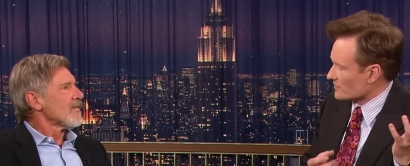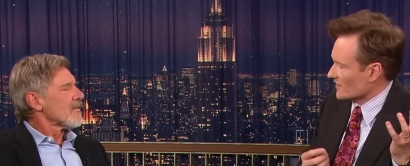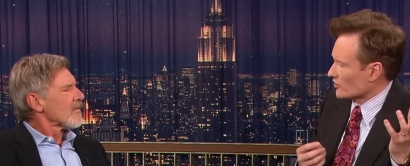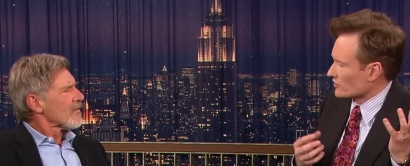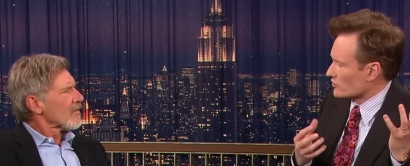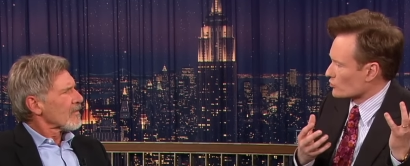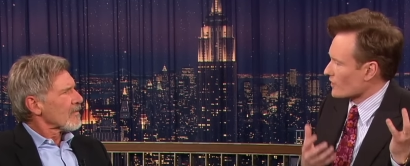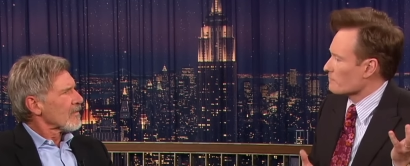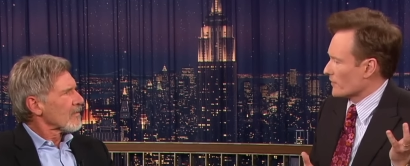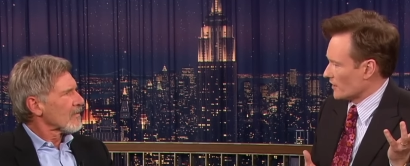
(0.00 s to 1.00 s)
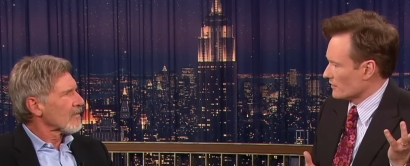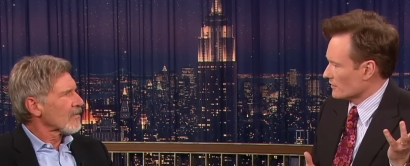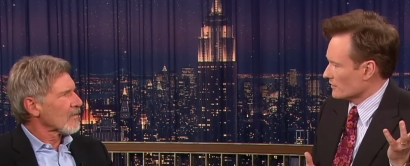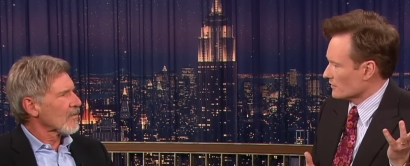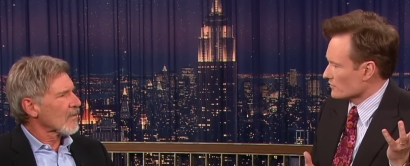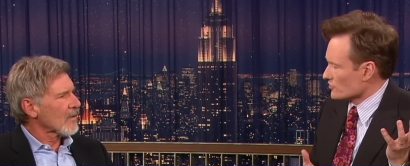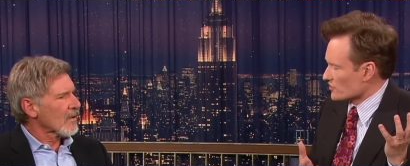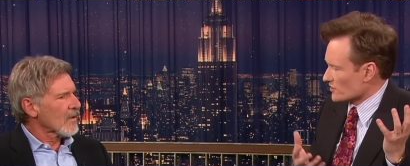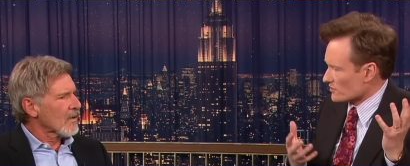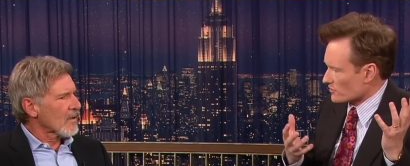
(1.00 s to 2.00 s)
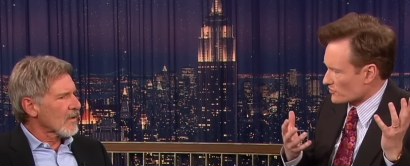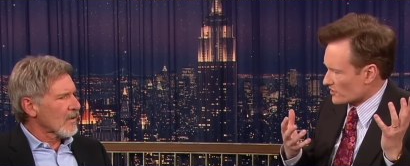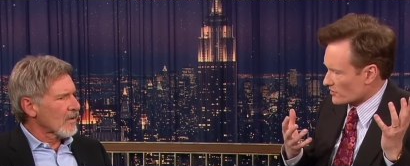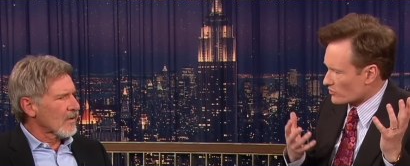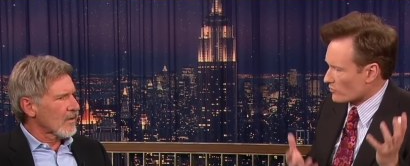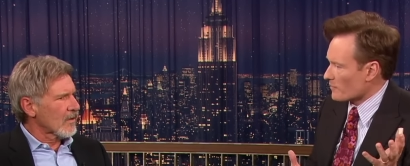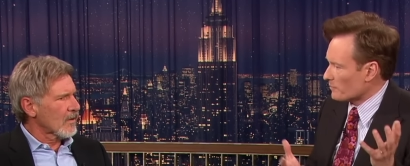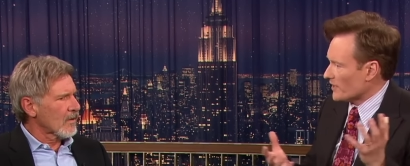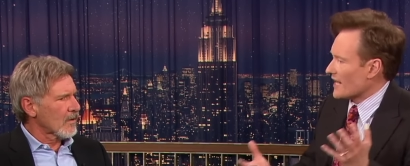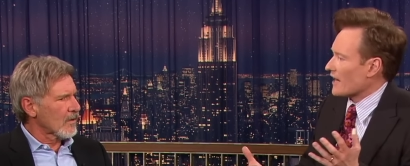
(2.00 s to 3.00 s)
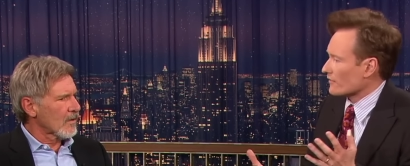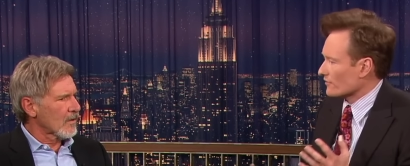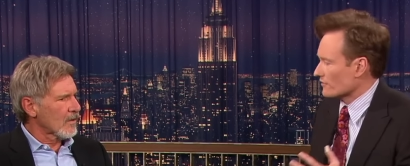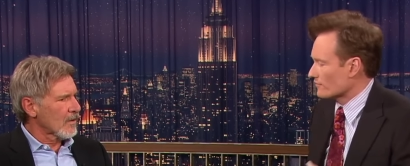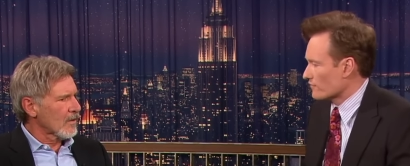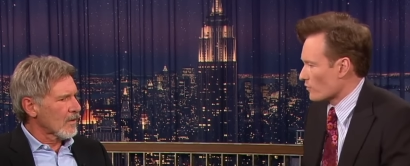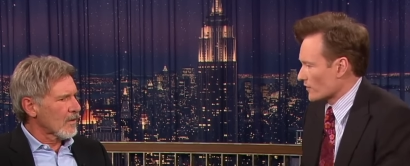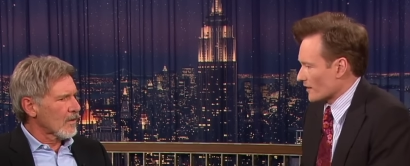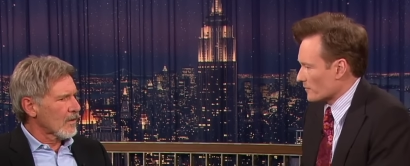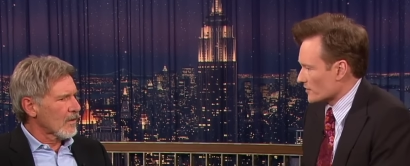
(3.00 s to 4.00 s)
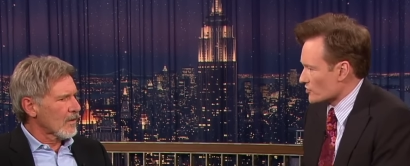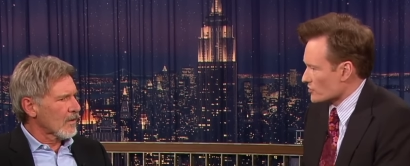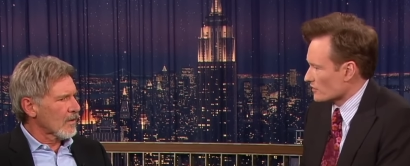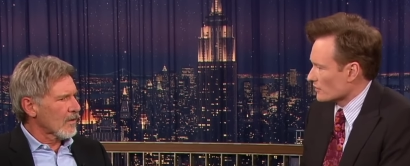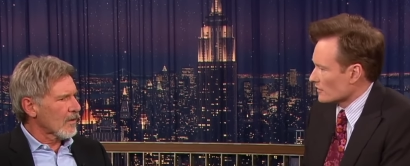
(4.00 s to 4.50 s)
Speaker 1: there that you're grumpy. There's this, there's this grumpy Harrison Ford image.